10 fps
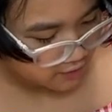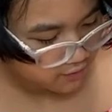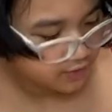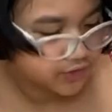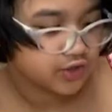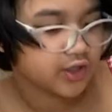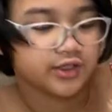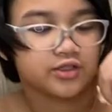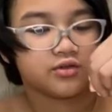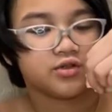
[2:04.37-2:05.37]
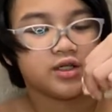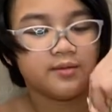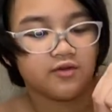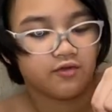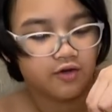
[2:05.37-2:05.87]
I've never tried sushi
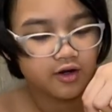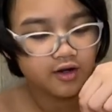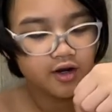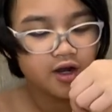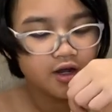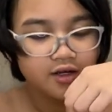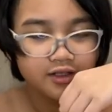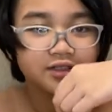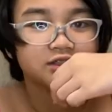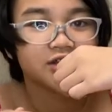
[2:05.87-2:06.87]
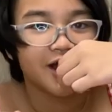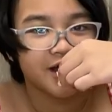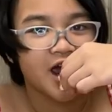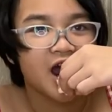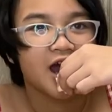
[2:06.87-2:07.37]
before. Let's try.